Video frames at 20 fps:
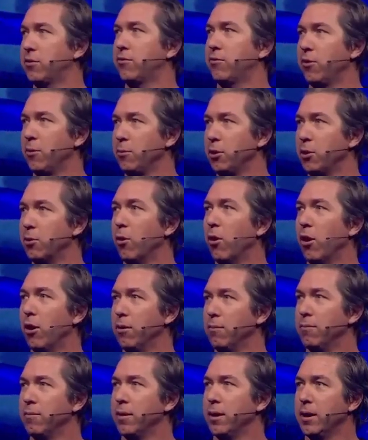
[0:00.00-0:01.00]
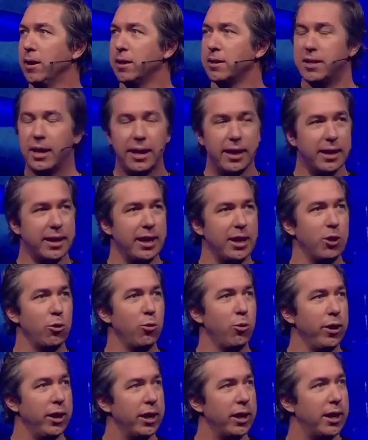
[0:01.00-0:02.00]
from you all saying,
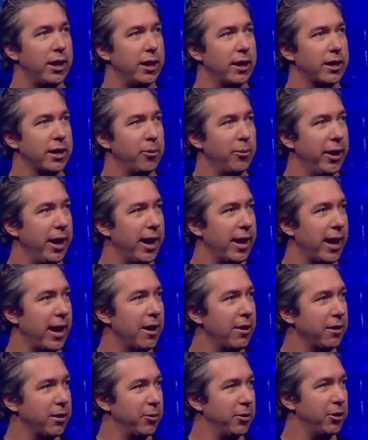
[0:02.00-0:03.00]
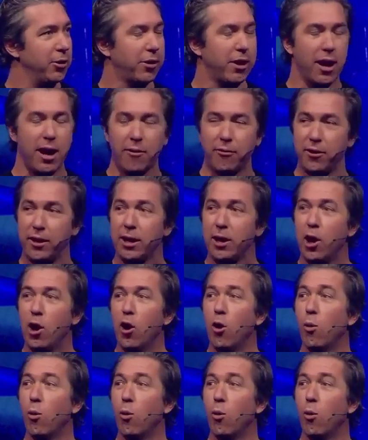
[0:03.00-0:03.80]
can we, uh, can we hang out? Can we do coffee?